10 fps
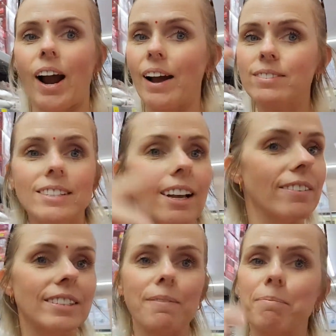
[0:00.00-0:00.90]
grab
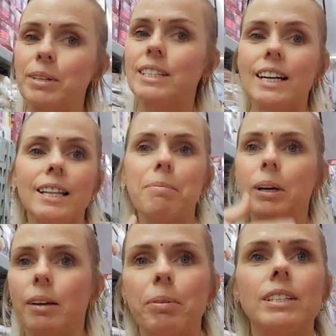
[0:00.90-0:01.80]
stuff and puts it in the
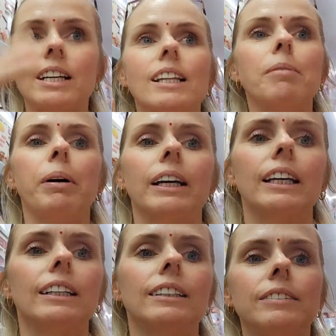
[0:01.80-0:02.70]
boogie, puts it in the boogie.